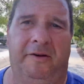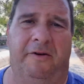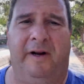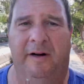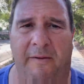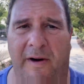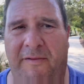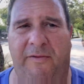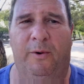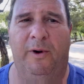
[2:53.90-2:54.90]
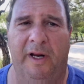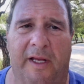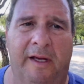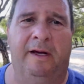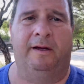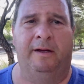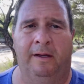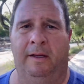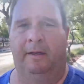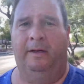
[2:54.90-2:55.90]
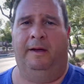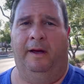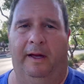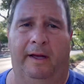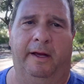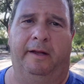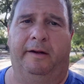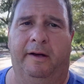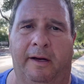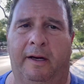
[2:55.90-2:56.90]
trading around 40. And